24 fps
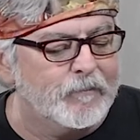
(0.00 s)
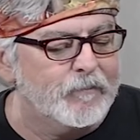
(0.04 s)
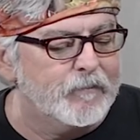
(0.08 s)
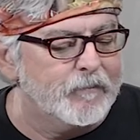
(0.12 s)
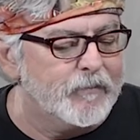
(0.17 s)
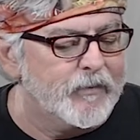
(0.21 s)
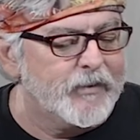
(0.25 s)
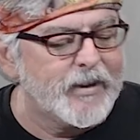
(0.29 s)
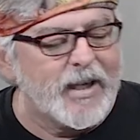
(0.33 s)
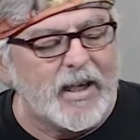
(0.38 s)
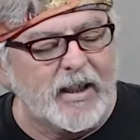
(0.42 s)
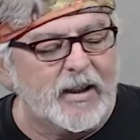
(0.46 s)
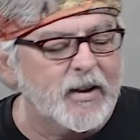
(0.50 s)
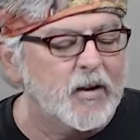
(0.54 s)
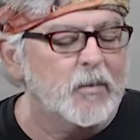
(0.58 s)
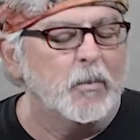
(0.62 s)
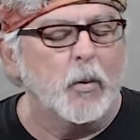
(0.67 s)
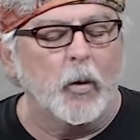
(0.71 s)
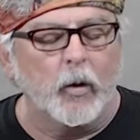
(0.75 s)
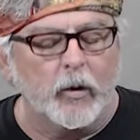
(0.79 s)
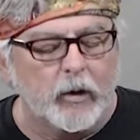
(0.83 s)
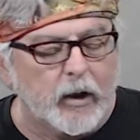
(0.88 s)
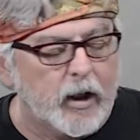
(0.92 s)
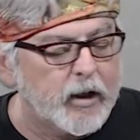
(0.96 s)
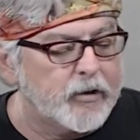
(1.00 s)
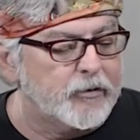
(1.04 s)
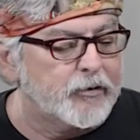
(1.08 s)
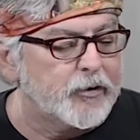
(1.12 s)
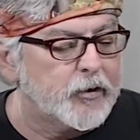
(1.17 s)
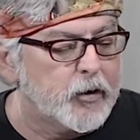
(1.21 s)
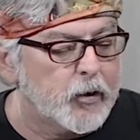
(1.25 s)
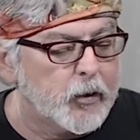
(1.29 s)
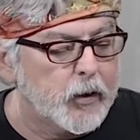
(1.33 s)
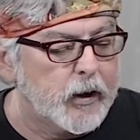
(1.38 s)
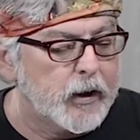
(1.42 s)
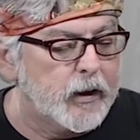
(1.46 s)
it's got a little more life
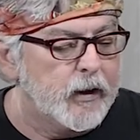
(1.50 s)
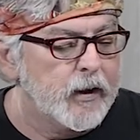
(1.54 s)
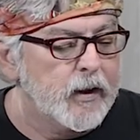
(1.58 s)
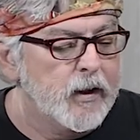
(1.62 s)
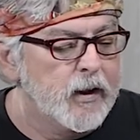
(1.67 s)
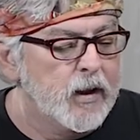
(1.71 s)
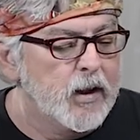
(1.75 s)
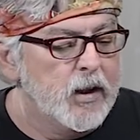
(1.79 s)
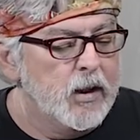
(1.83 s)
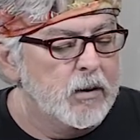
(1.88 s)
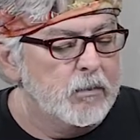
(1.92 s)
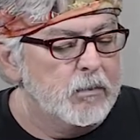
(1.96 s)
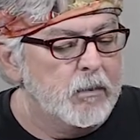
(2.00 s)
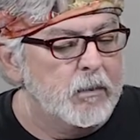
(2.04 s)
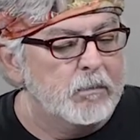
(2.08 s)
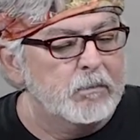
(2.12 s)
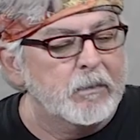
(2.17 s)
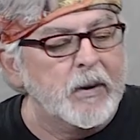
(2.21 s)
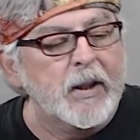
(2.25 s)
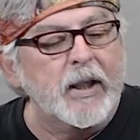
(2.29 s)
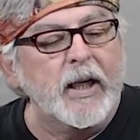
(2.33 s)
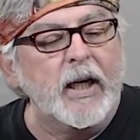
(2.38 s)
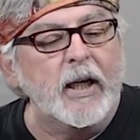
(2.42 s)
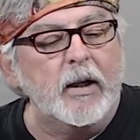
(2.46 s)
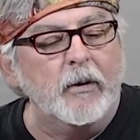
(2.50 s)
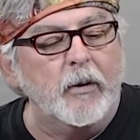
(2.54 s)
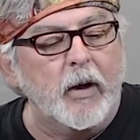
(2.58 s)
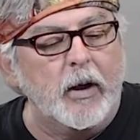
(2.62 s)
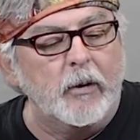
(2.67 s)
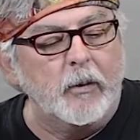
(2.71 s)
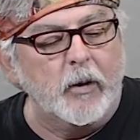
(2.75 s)
to it. But anyway,